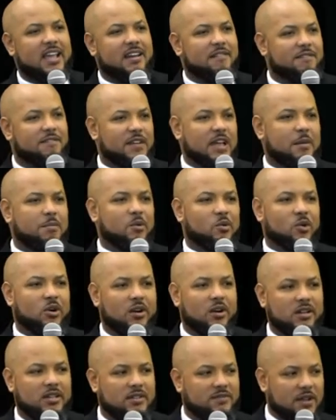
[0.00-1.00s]
in
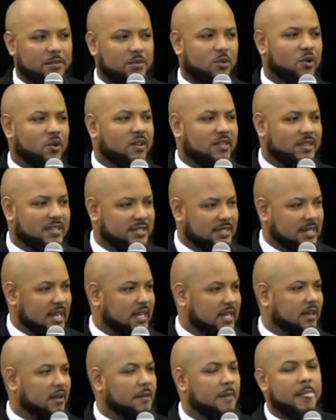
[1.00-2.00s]
February, February the
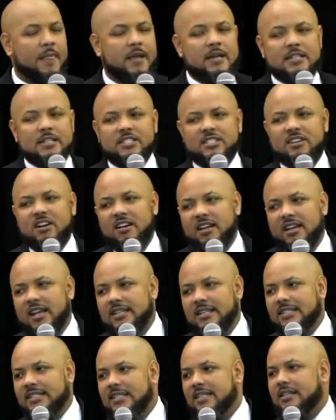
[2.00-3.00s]
2nd, starting
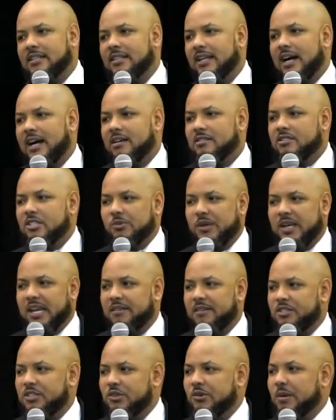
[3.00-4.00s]
at 10 o'clock. So we
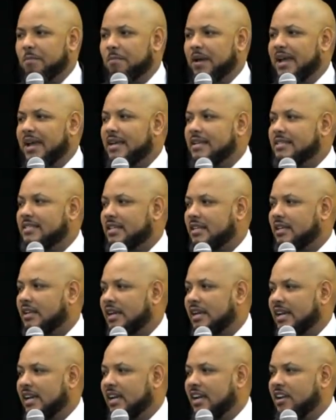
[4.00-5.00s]
have two amazing,
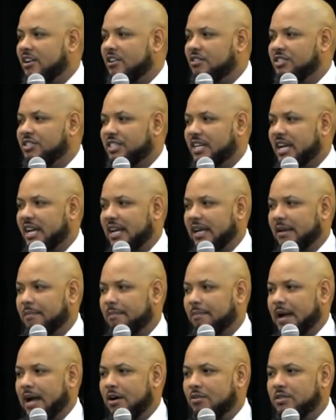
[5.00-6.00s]

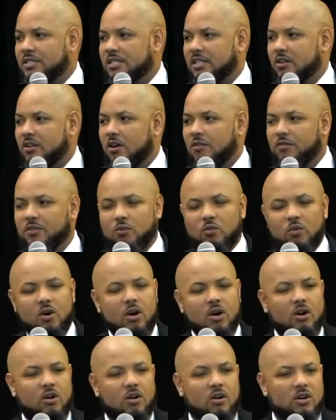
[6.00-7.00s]
energetic, bouncing off the
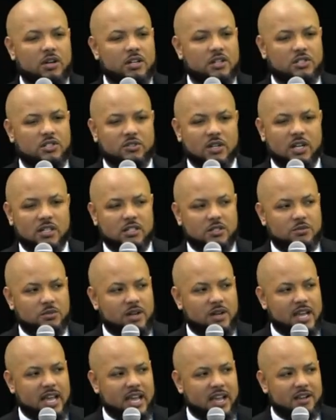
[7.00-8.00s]
wall instructors.
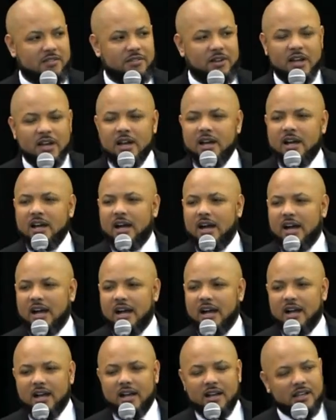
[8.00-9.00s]
We'll have
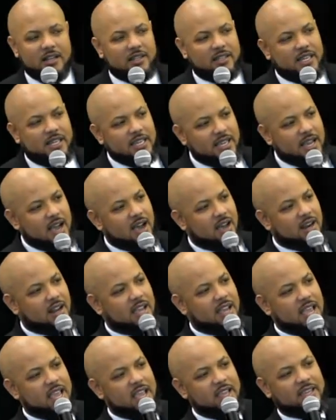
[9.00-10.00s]
uh,
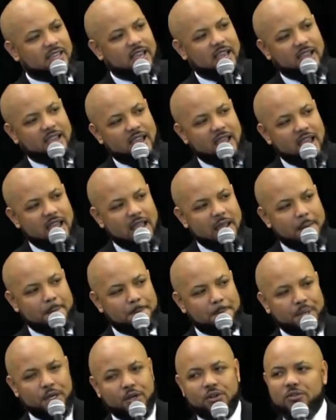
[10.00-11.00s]
Kiana, aka
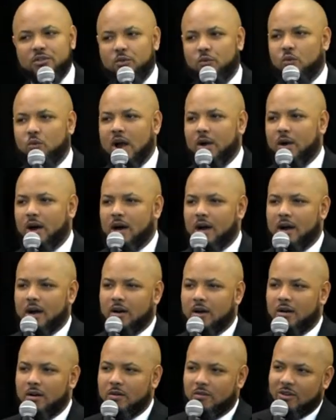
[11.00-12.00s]
Boot,
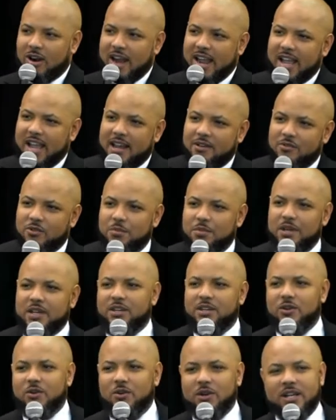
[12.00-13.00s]
uh, Rand will be
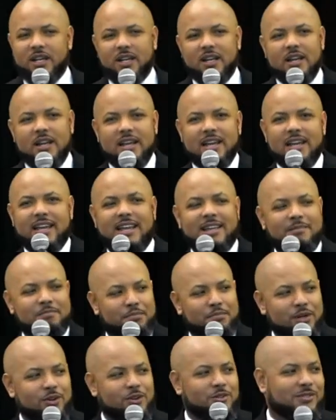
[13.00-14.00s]
doing it. At
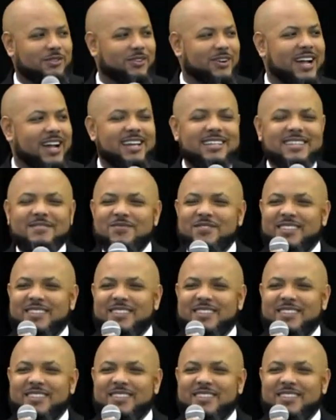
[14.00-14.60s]
Boot, right?